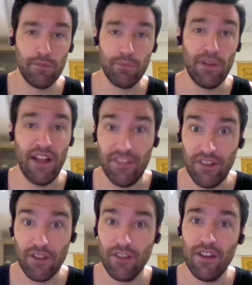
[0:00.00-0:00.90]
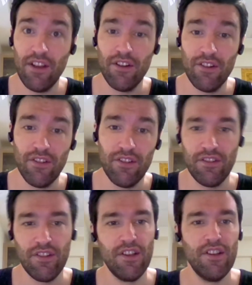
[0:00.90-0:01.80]
plastic containers,
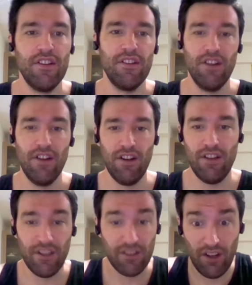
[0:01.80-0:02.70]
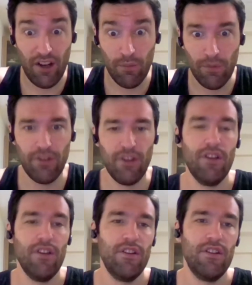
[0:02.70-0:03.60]
like tubs,
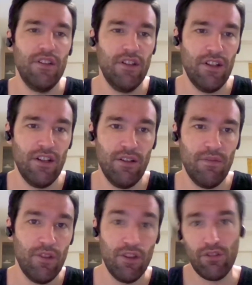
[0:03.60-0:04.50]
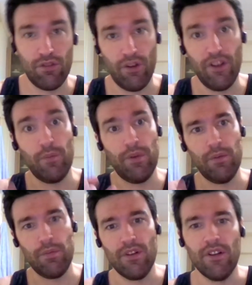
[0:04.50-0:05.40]
toilet
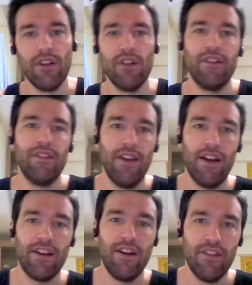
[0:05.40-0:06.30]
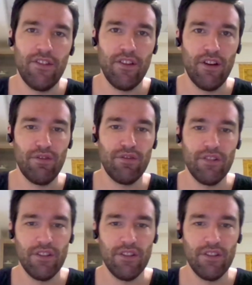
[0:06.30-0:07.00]
paper, that kind of stuff.